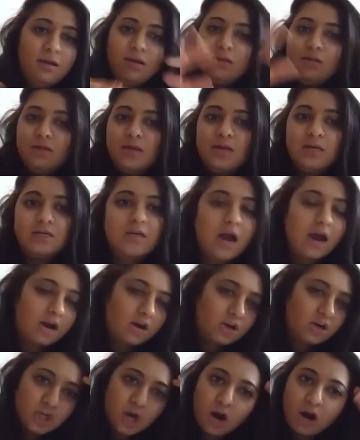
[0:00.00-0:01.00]
the entire
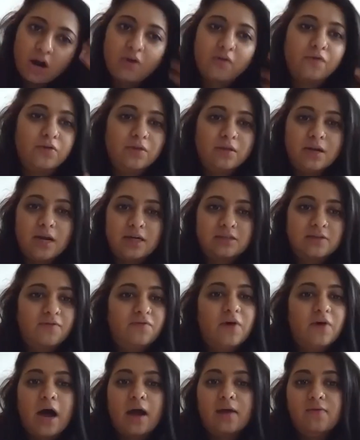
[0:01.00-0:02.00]
chart for the next
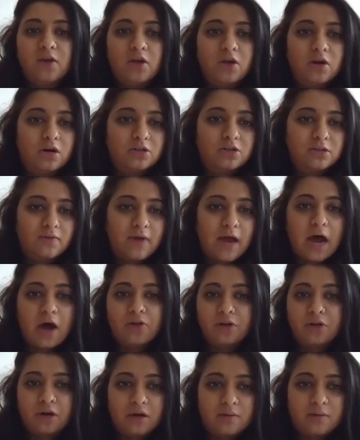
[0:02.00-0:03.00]
5 years of how
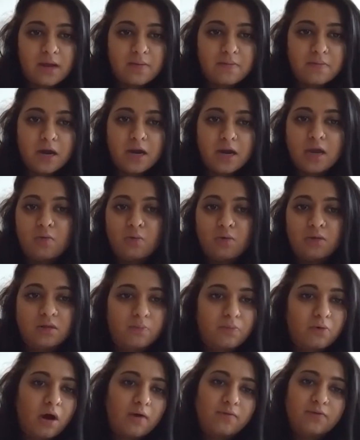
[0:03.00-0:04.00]
they're going to make money and when the
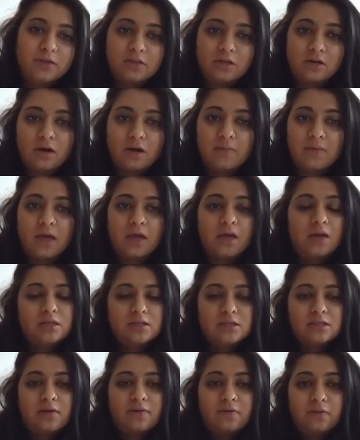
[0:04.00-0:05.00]
profits are coming in and
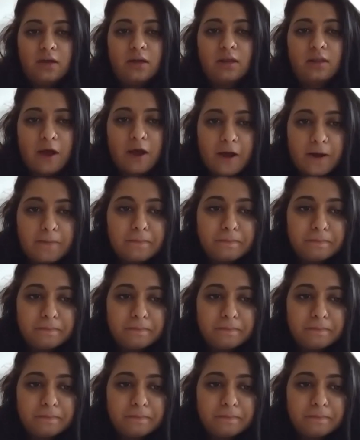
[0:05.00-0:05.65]
stuff like that.